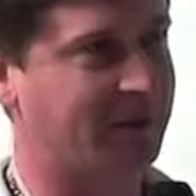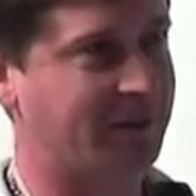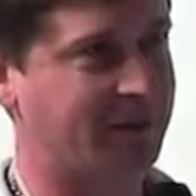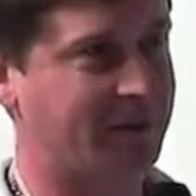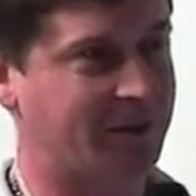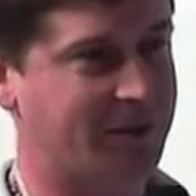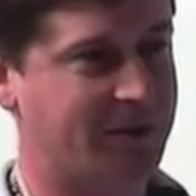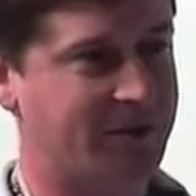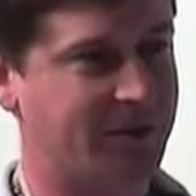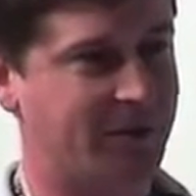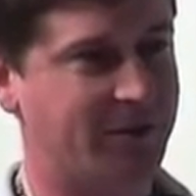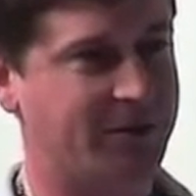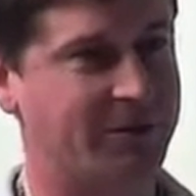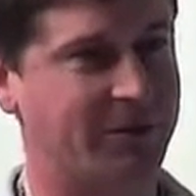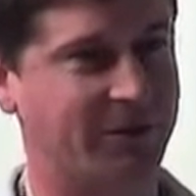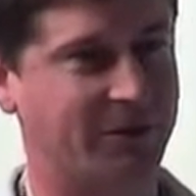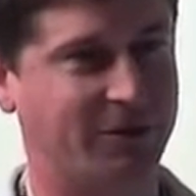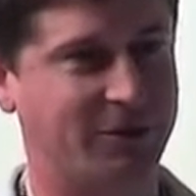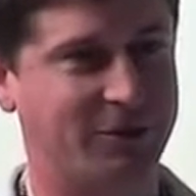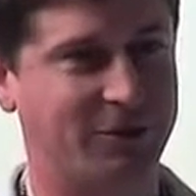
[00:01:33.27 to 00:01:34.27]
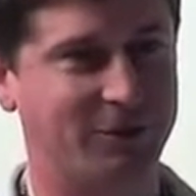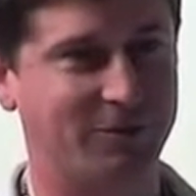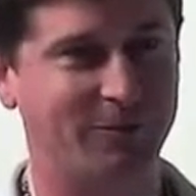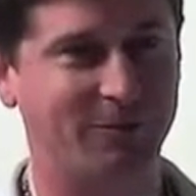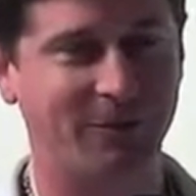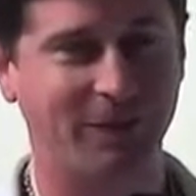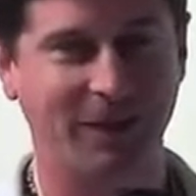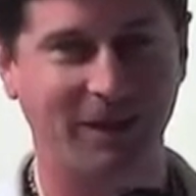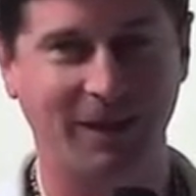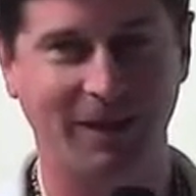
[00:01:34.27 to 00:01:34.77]
a sausage,
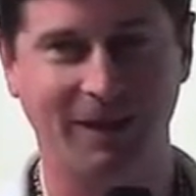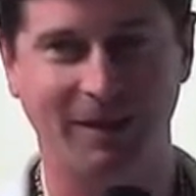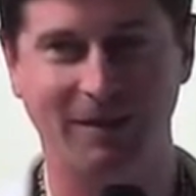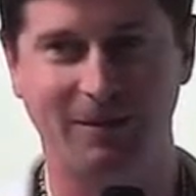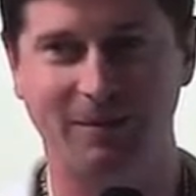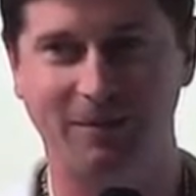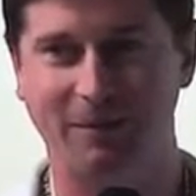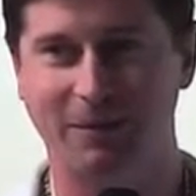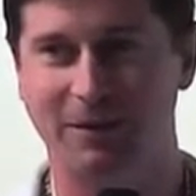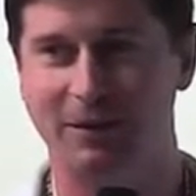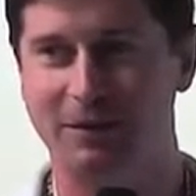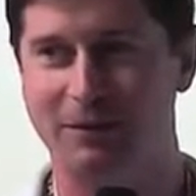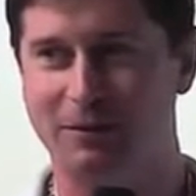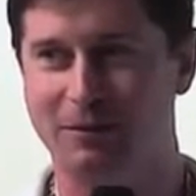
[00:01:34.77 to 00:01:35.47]
that